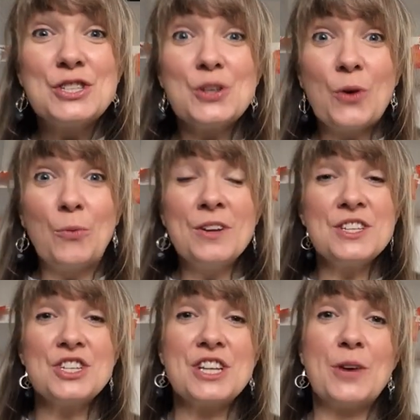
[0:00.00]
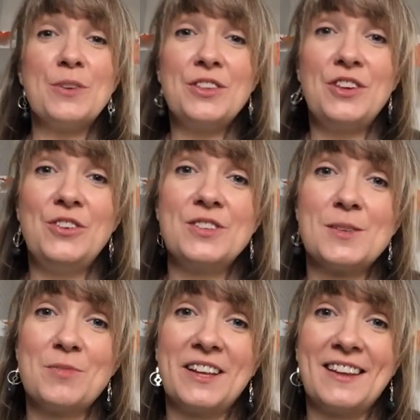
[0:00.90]
So I want to share with you
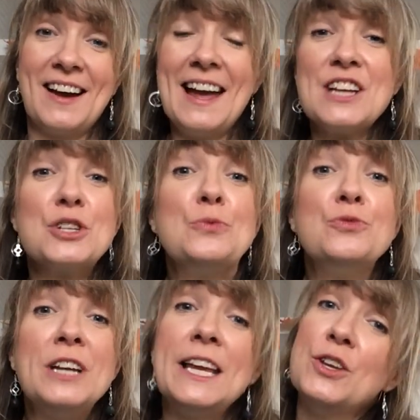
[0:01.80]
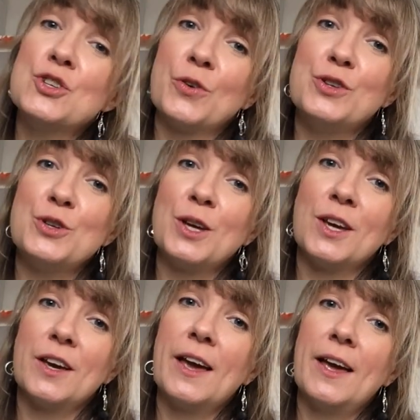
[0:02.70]
something that I actually really enjoy doing
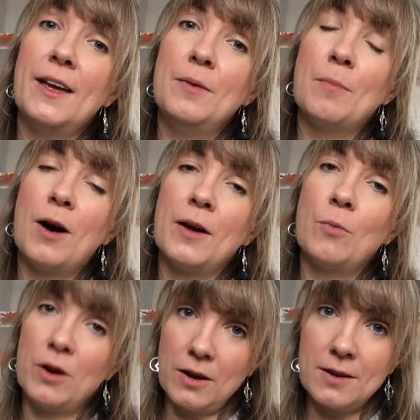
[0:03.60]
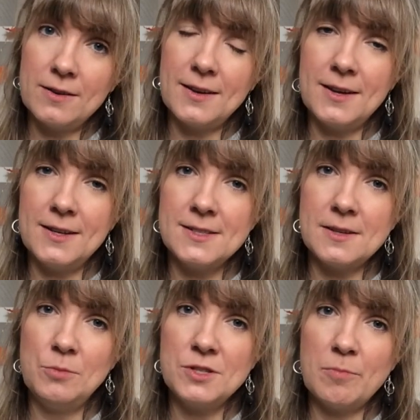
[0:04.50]
in my work as
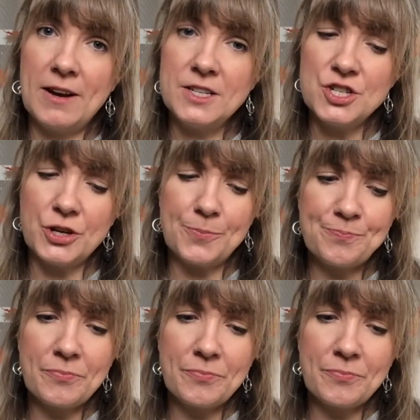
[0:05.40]
a music practitioner,